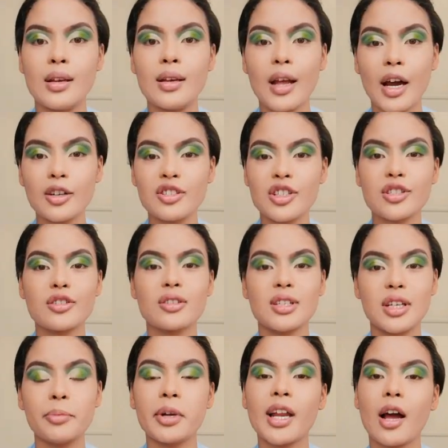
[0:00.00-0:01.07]
Now, just to
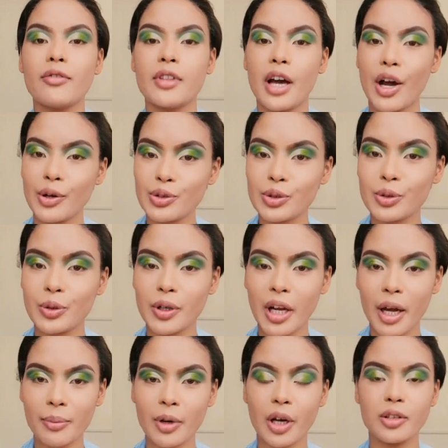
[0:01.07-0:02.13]
deepen out the outer corner,
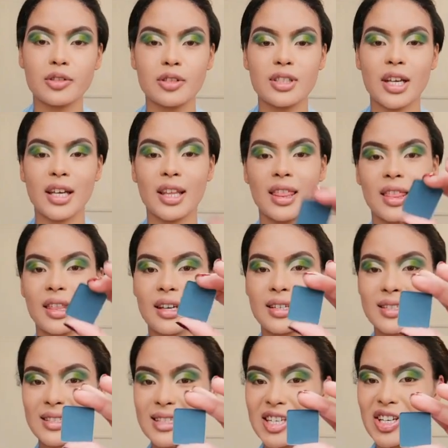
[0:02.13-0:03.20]
I'm going to take
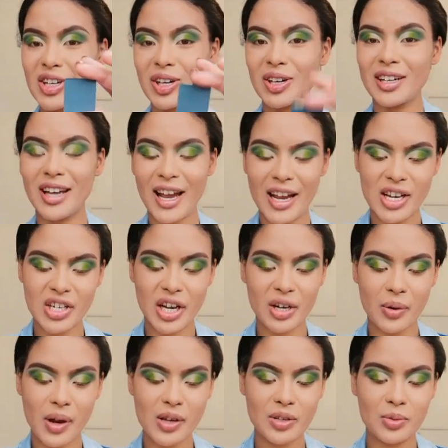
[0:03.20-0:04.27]
this Inglot
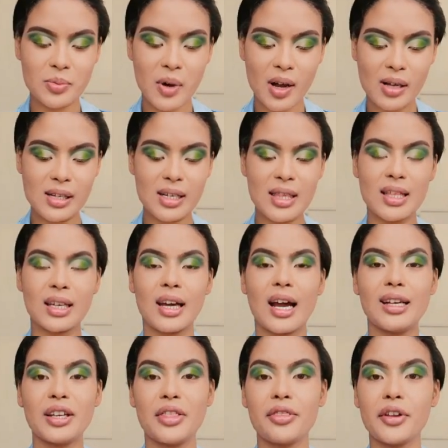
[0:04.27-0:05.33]
eyeshadow as well in the
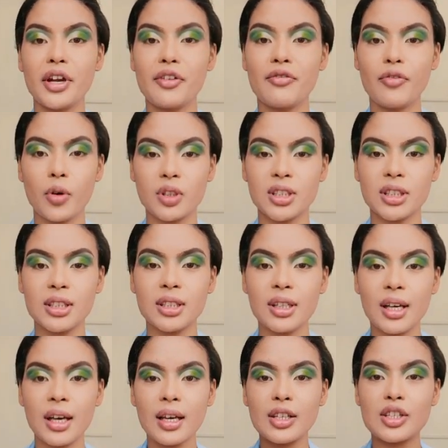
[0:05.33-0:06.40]
color 340,
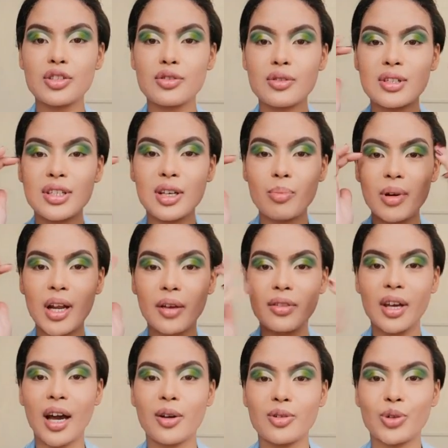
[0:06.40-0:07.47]
just to deepen out
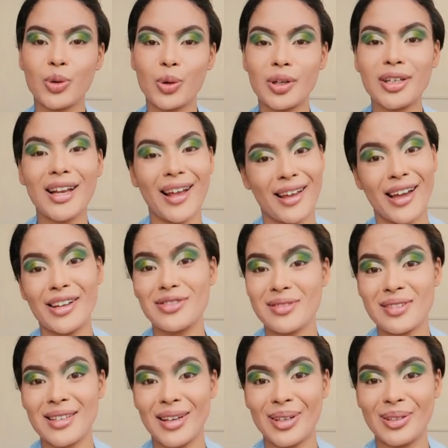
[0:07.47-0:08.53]
the outer corner like I
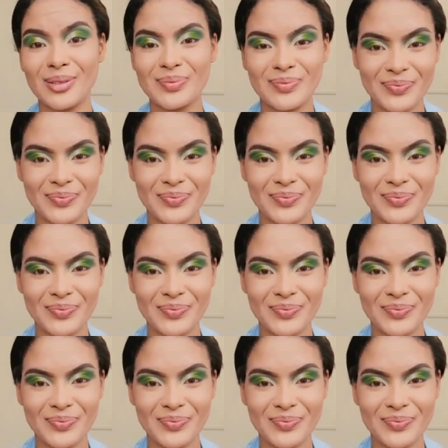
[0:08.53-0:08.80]
just said.